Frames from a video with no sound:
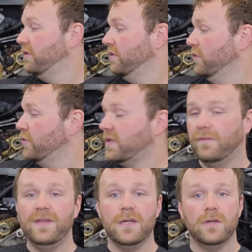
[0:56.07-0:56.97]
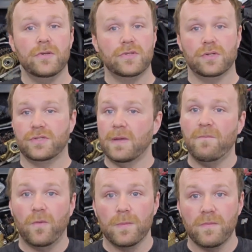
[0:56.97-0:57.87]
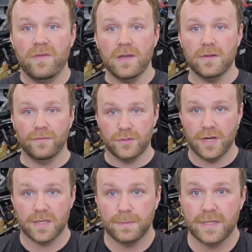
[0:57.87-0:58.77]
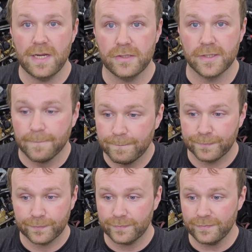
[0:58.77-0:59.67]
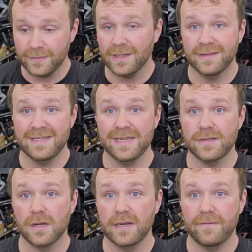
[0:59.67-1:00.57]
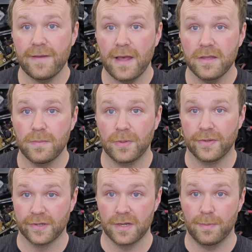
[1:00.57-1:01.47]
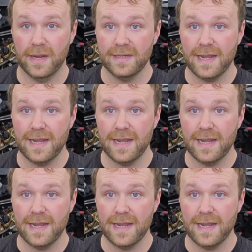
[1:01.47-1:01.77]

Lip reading: uses vehicles or some form of vehicle for transportation. These things aren't infallible. They're going to break